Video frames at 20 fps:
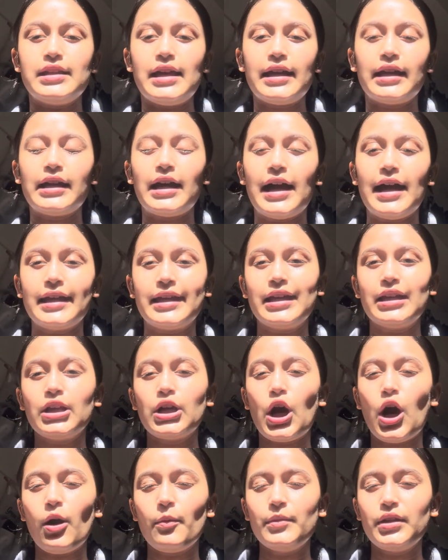like I can
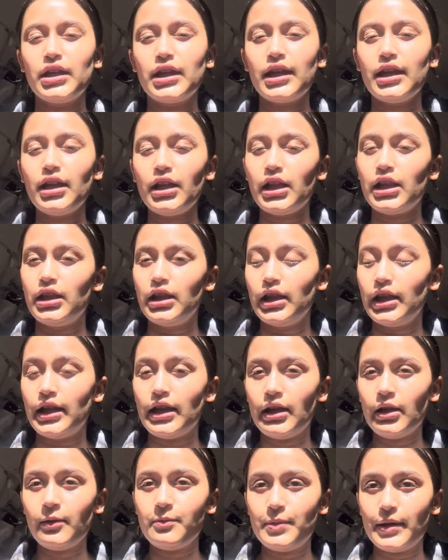communicate a
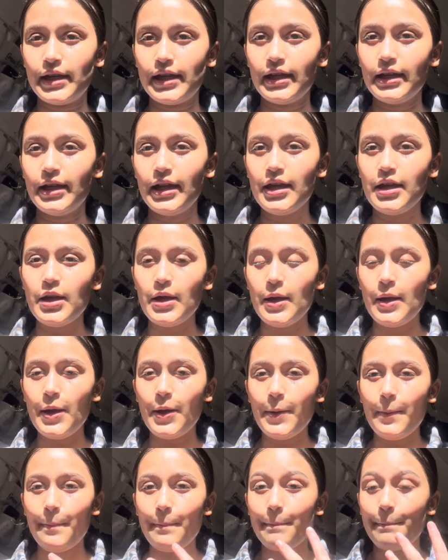little bit
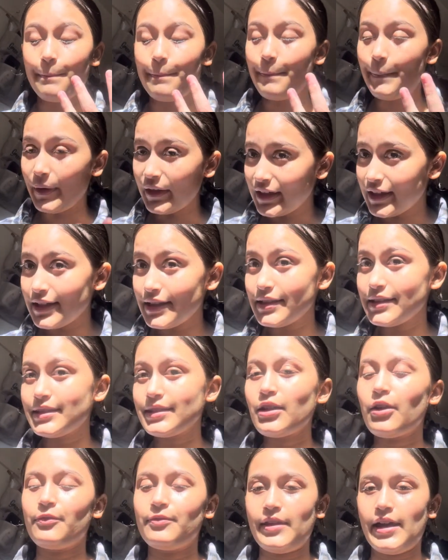because
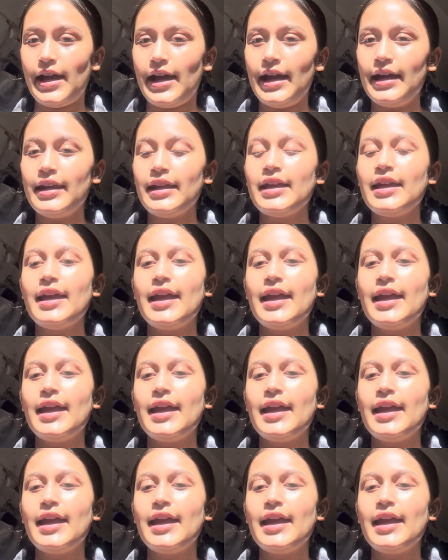of that.